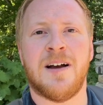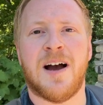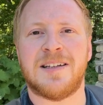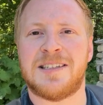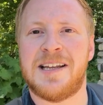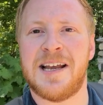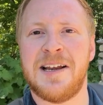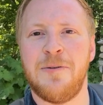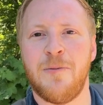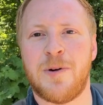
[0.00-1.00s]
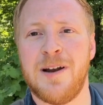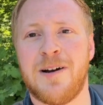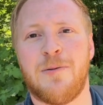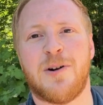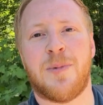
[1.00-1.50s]
Today we are
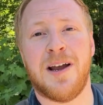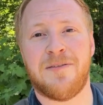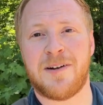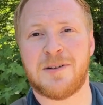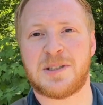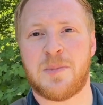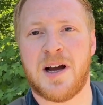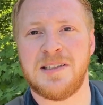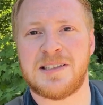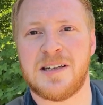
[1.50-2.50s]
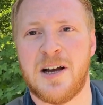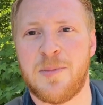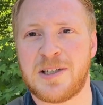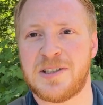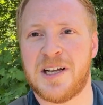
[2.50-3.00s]
at one of my favorite spots. I'm
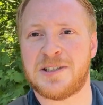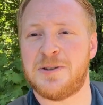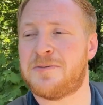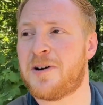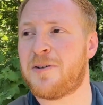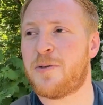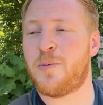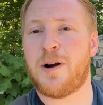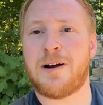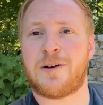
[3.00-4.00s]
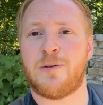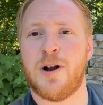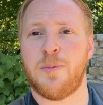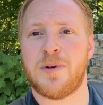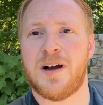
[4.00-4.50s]
actually not too far from where I grew
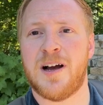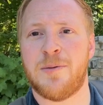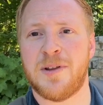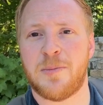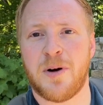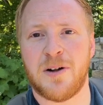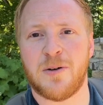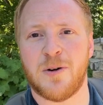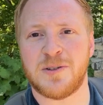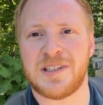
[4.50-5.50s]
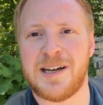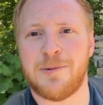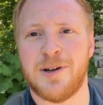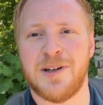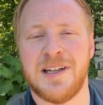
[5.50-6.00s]
up, in the Ponderosa
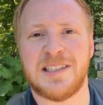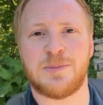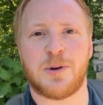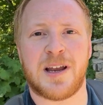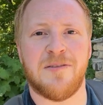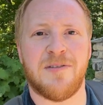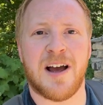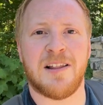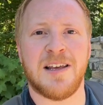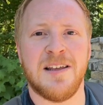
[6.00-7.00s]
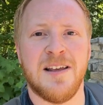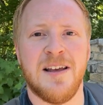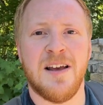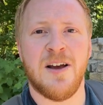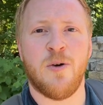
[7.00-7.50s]
neighborhood in Spokane Valley.
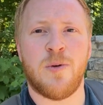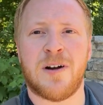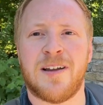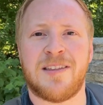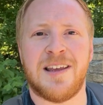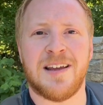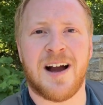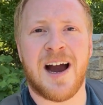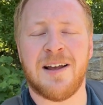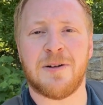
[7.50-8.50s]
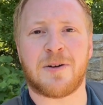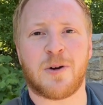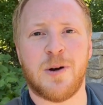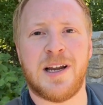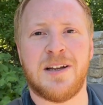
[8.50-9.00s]
We are at the Eiler
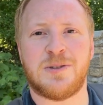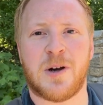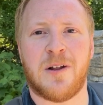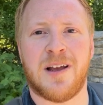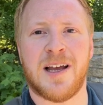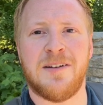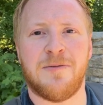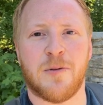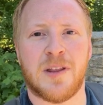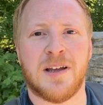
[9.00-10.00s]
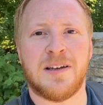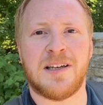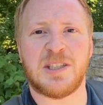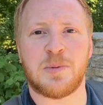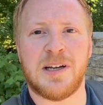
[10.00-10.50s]
Creek trailhead for the
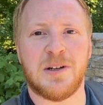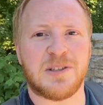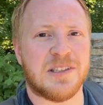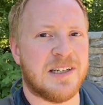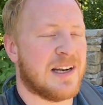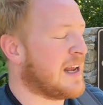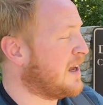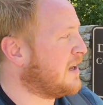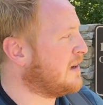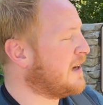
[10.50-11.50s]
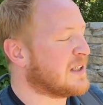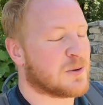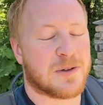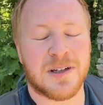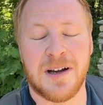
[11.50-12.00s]
Dishman Hills
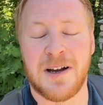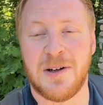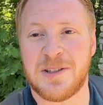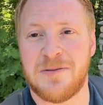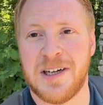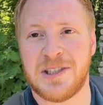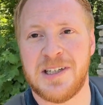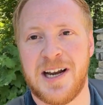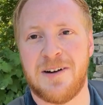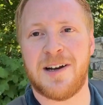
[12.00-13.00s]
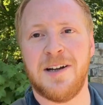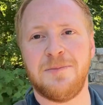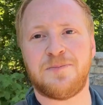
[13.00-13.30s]
Natural Conservation Area.